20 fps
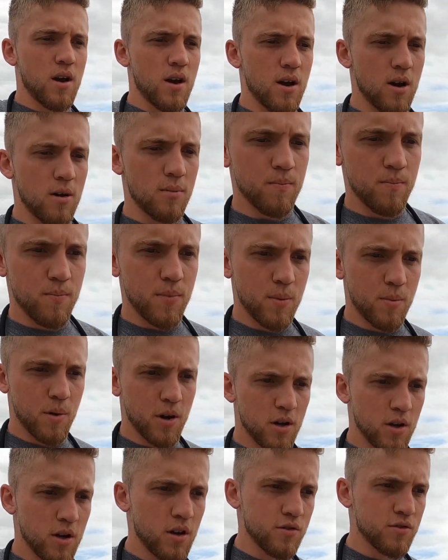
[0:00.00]
But I'm
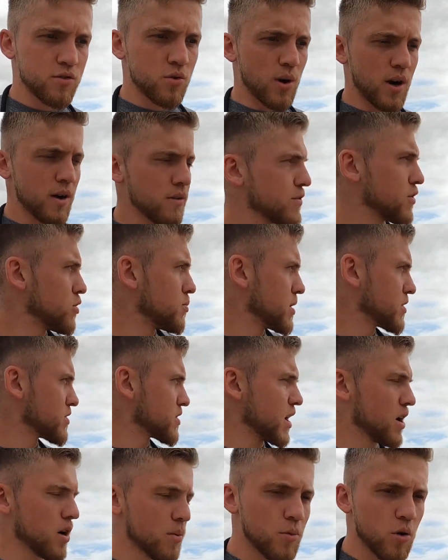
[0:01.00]
going to go and sort out a few bits there.